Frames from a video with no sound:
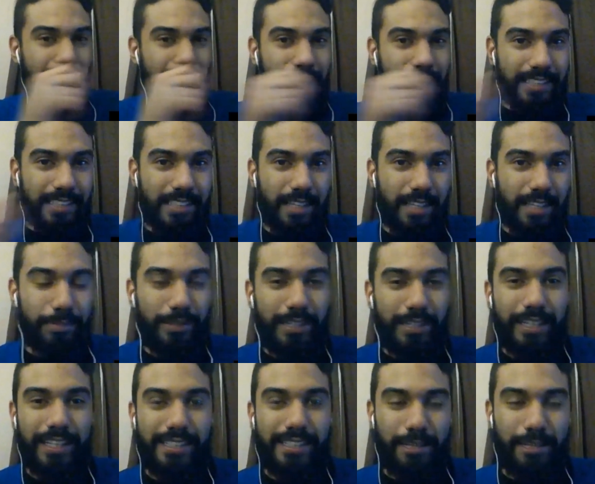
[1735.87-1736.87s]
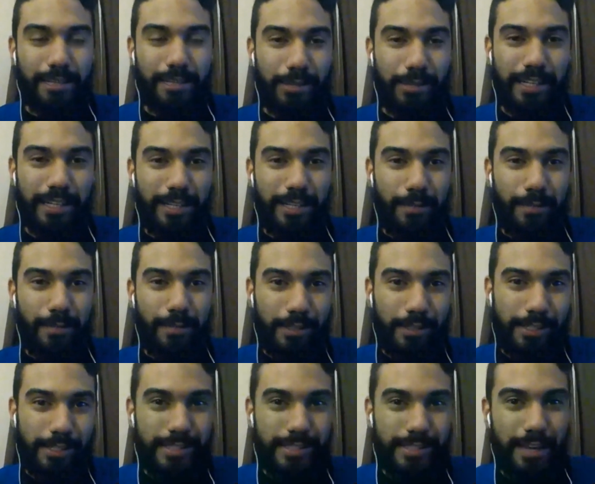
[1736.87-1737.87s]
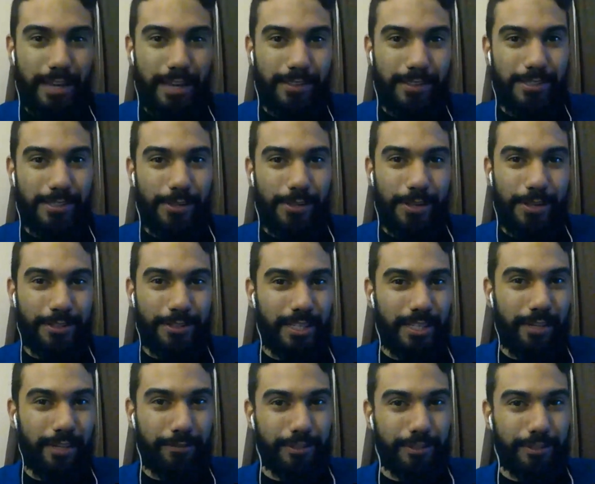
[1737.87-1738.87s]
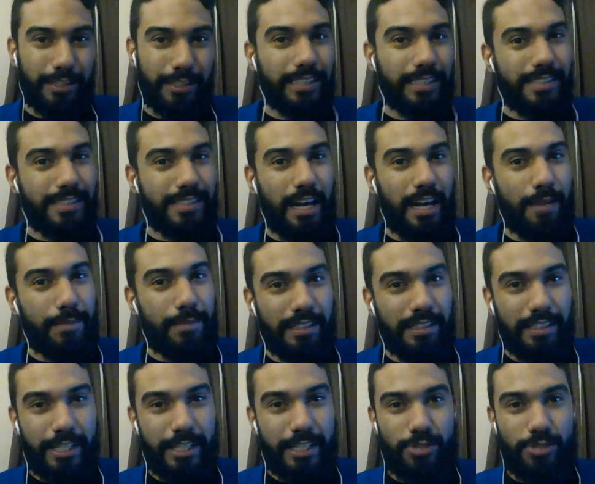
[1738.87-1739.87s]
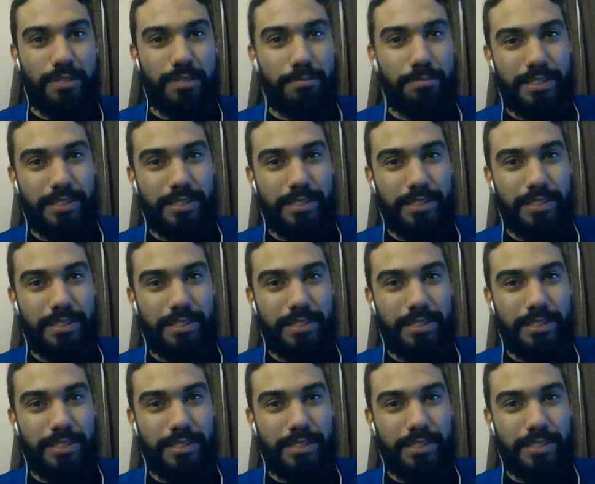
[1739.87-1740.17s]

like putting a number on the side of the stall saying for a good time, and it leads to a busy